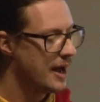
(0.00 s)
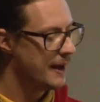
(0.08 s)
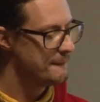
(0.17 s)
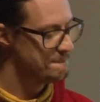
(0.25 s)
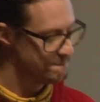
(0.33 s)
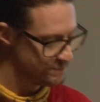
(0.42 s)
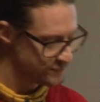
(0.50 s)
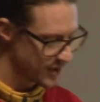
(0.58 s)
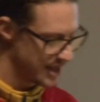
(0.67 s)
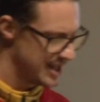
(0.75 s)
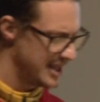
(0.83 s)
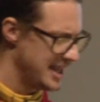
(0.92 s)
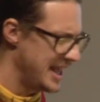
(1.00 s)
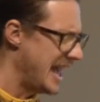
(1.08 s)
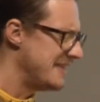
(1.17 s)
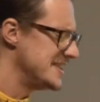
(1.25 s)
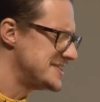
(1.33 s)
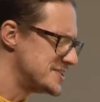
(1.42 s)
And
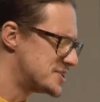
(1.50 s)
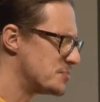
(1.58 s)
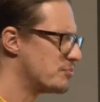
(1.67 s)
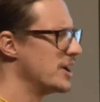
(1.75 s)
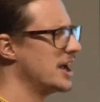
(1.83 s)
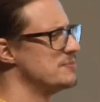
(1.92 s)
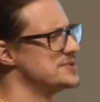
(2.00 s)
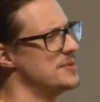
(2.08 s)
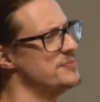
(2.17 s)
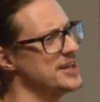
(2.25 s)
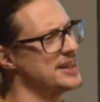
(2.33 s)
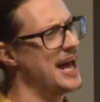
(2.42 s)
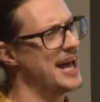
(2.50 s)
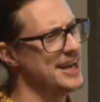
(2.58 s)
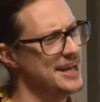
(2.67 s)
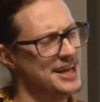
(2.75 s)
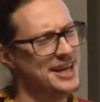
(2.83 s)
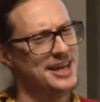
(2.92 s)
this is to bring up something
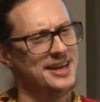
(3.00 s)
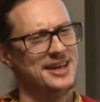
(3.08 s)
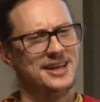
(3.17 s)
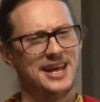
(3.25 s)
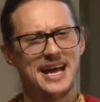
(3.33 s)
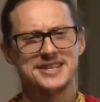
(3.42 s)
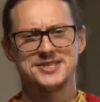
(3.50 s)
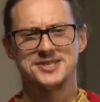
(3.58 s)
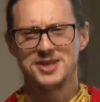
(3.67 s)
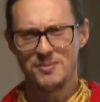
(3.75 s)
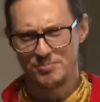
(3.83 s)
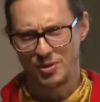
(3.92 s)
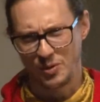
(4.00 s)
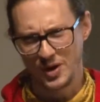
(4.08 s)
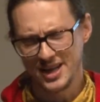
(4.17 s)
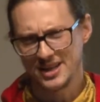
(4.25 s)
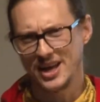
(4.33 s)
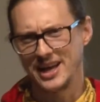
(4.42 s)
that at some
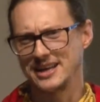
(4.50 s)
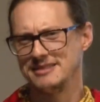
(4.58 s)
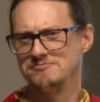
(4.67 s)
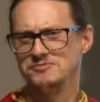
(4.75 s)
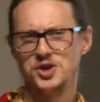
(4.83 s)
point, like,